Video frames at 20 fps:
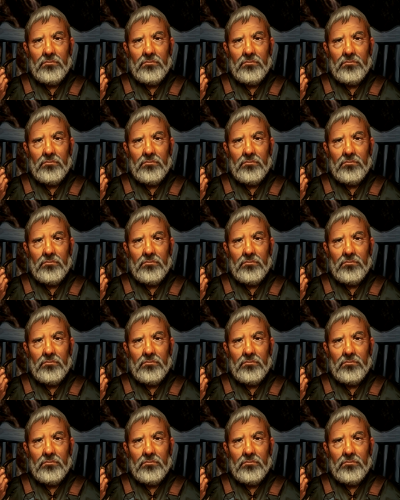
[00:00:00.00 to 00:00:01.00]

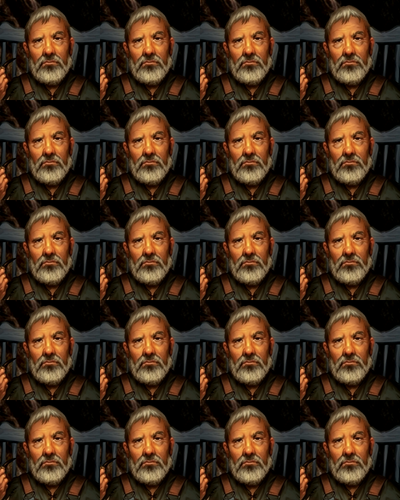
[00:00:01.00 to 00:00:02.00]

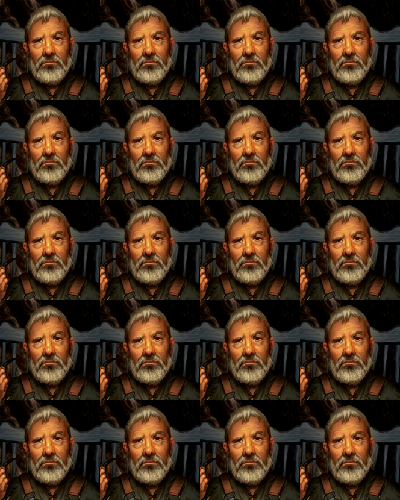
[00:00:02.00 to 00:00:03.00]

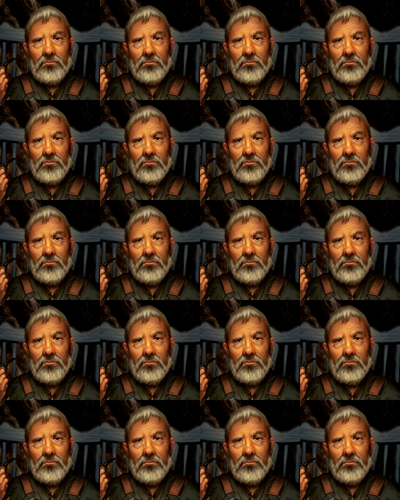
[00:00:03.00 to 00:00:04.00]

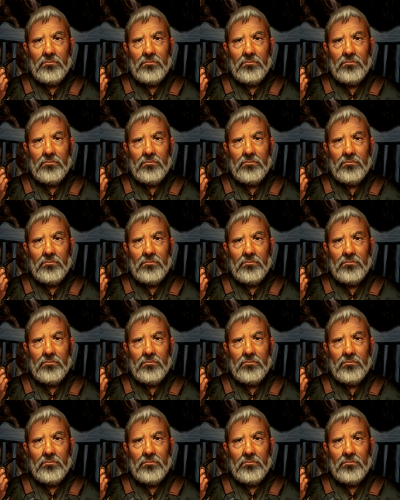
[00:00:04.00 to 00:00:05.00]

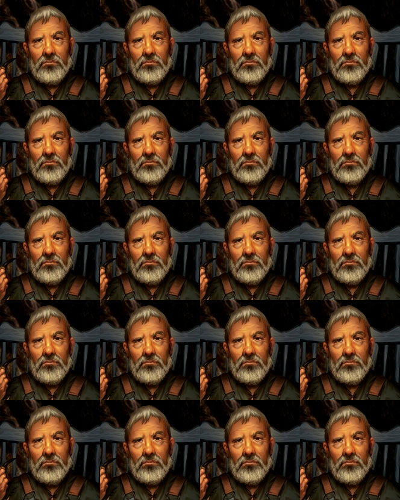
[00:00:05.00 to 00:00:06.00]

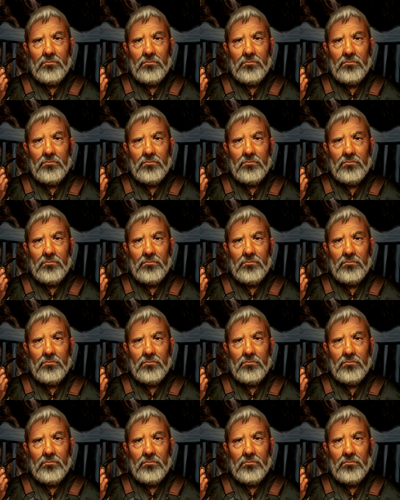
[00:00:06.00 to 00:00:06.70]
[no speech]